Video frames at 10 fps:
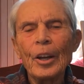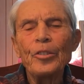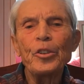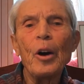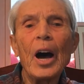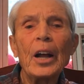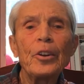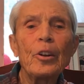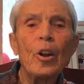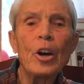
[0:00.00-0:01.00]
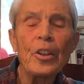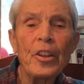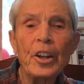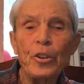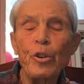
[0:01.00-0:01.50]
is to
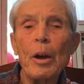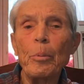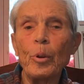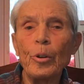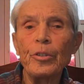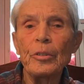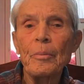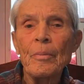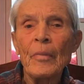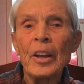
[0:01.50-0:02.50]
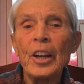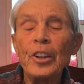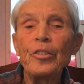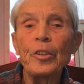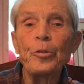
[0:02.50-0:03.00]
underline their troubles.
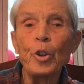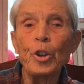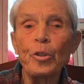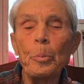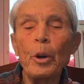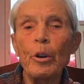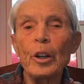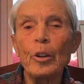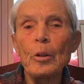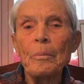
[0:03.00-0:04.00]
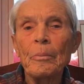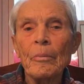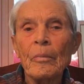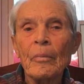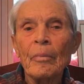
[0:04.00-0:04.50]
Here's the first miracle,
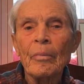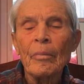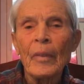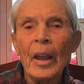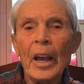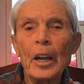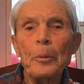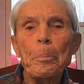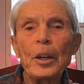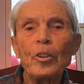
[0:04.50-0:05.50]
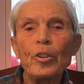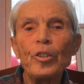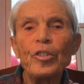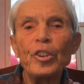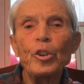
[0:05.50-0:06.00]
and it pictures
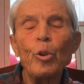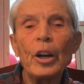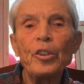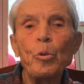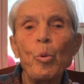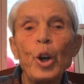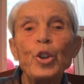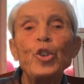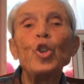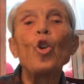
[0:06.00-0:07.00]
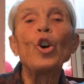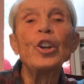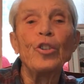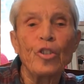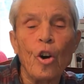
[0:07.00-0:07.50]
a situation where
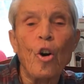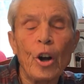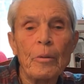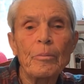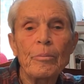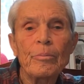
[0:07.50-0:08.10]
joy is gone.